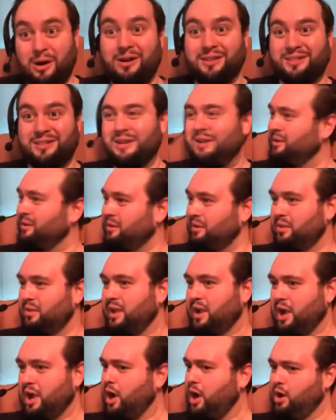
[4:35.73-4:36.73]
on its own. And they're
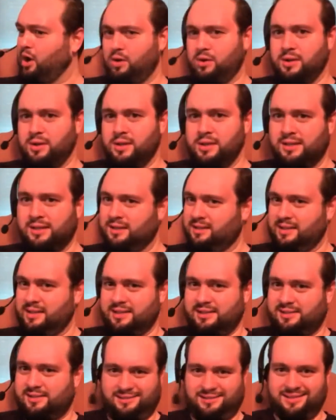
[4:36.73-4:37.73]
like, oh,
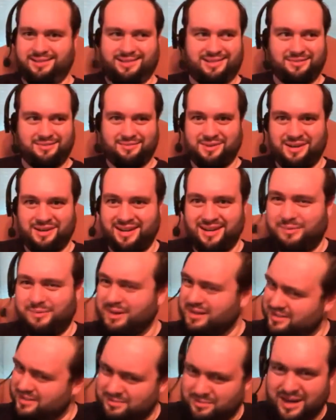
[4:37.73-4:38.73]
this isn't what
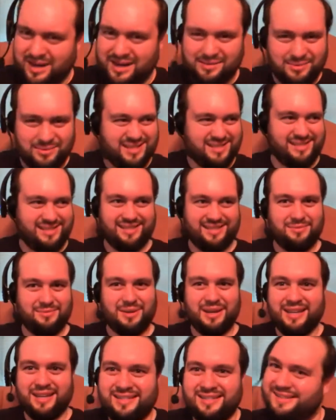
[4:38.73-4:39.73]
is this?
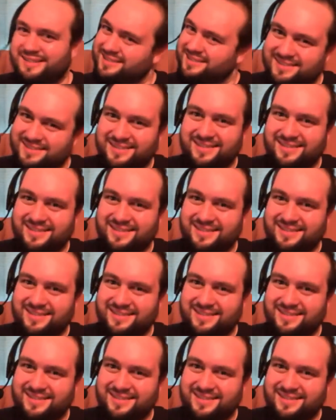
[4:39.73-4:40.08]
Why is it?